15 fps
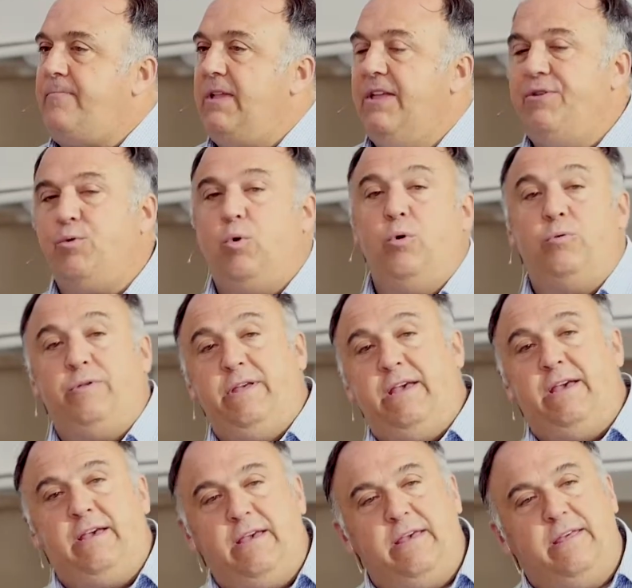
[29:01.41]
And so
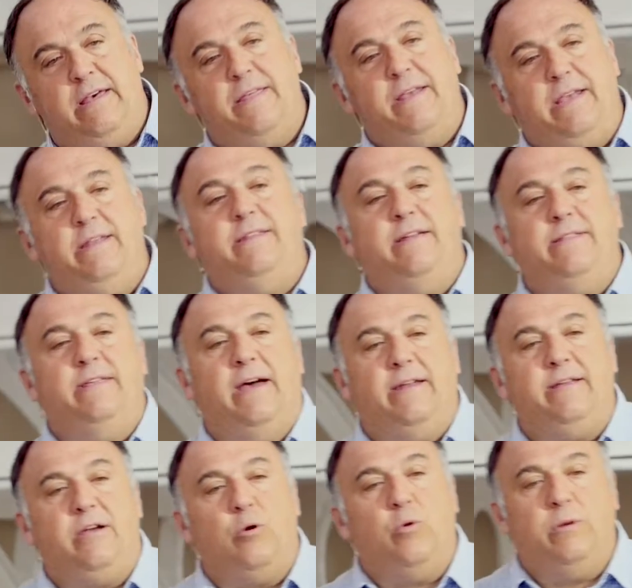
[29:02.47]
I think he did that
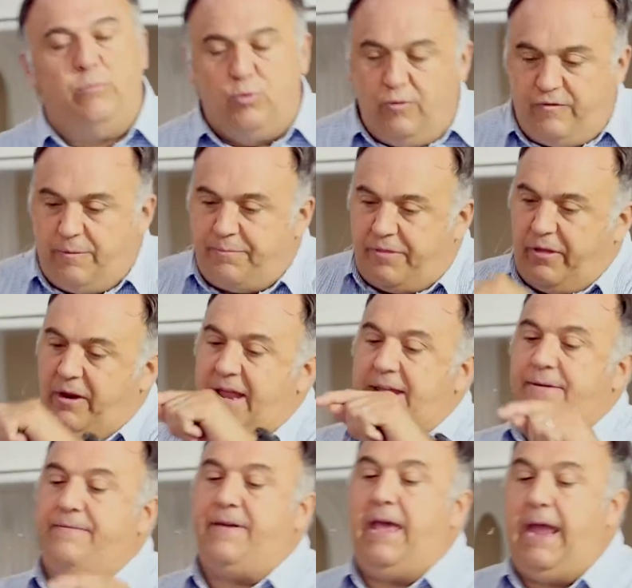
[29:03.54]
here when he moved them to the
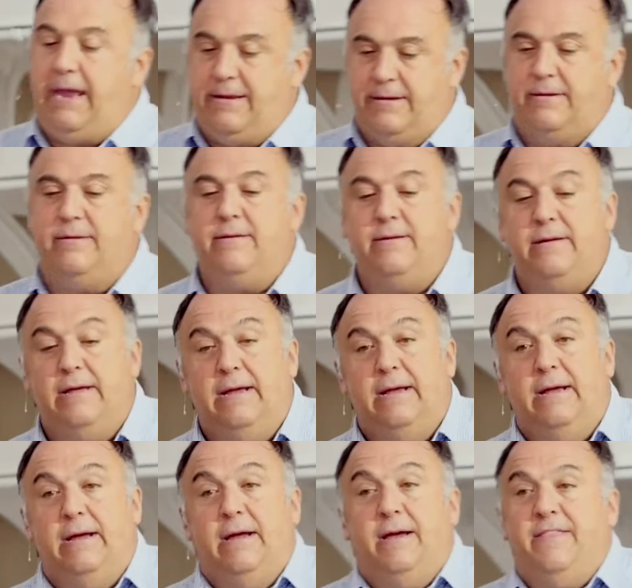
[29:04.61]
land of Canaan.
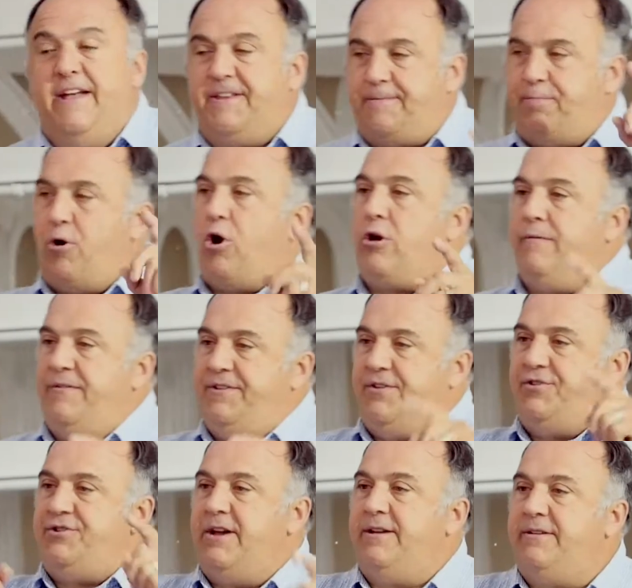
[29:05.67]
That's part of his
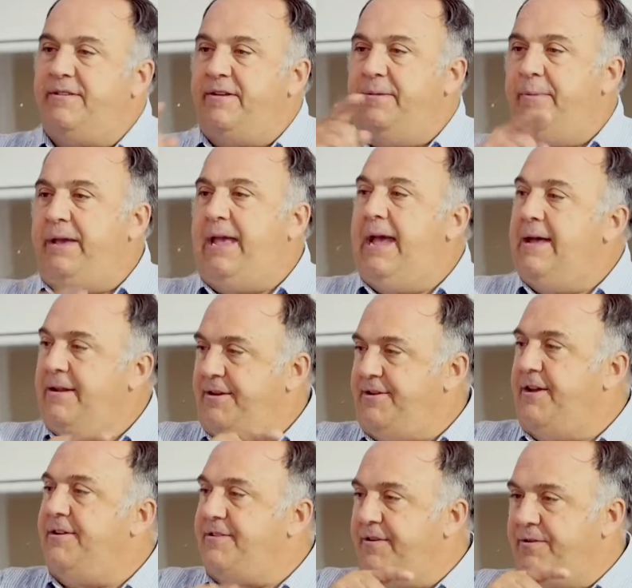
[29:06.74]
agenda that he began in
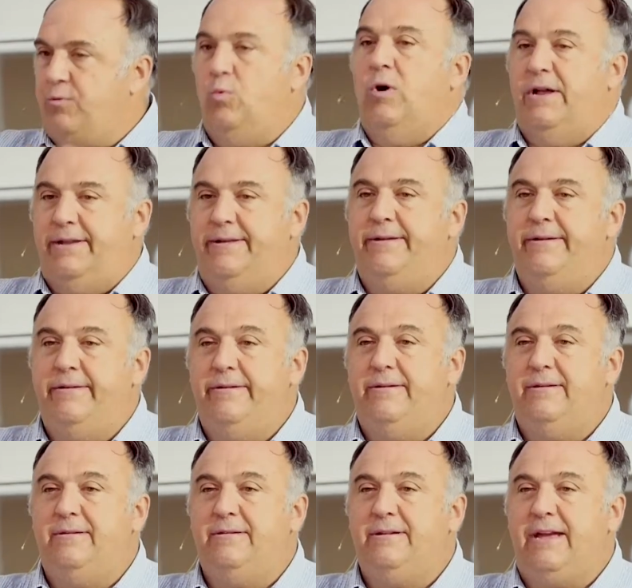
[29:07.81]
Genesis 1.
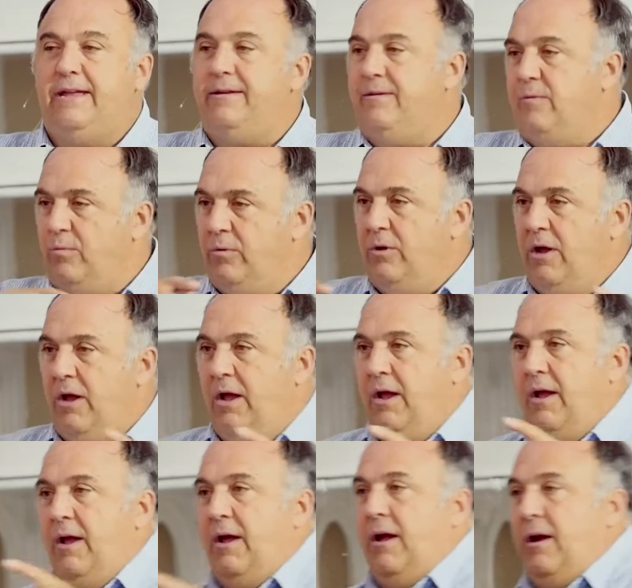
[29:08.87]
And
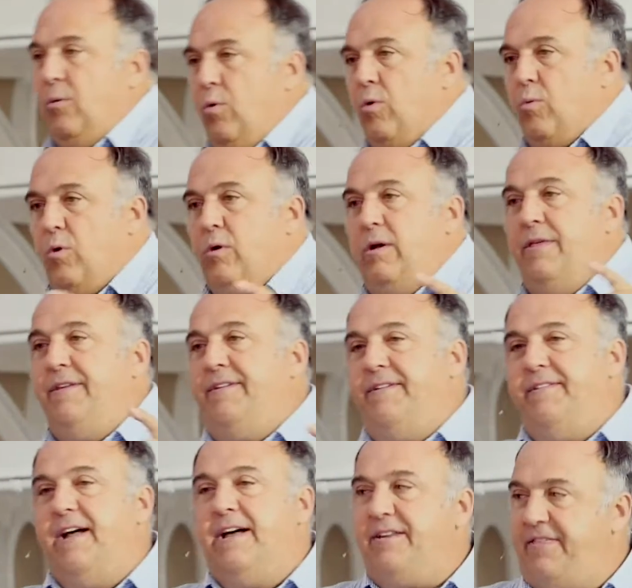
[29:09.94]
this is
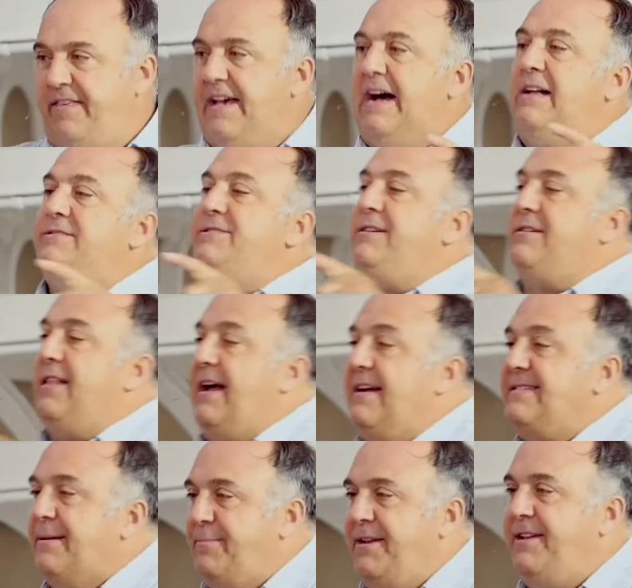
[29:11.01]
not a theology class.
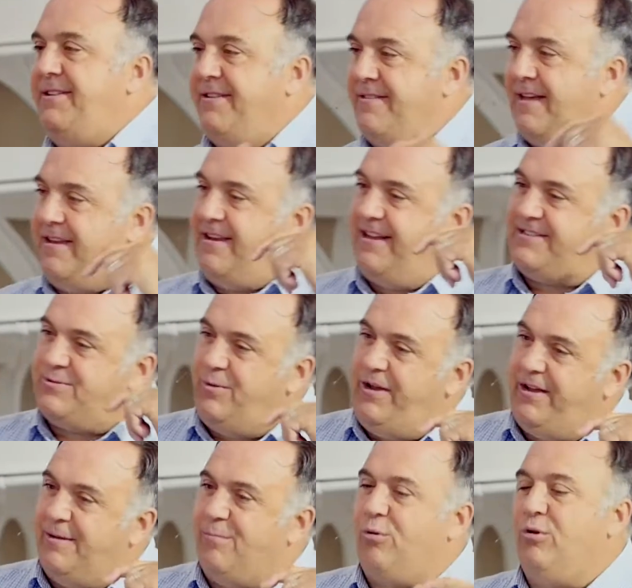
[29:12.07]
I'm teaching that next
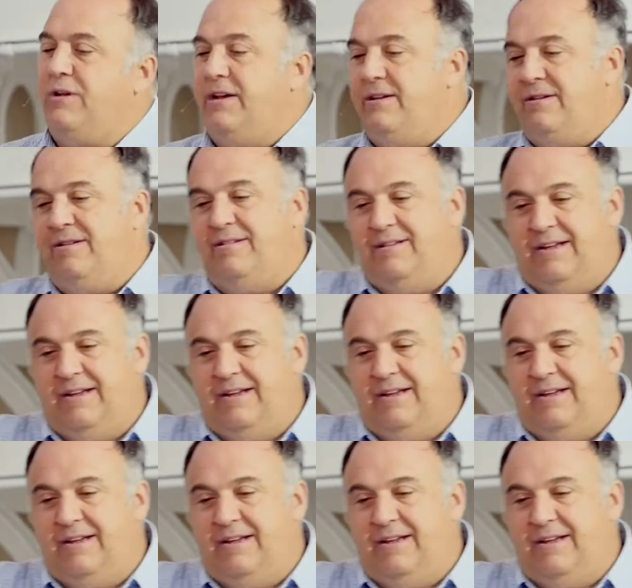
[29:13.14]
week in Berlin.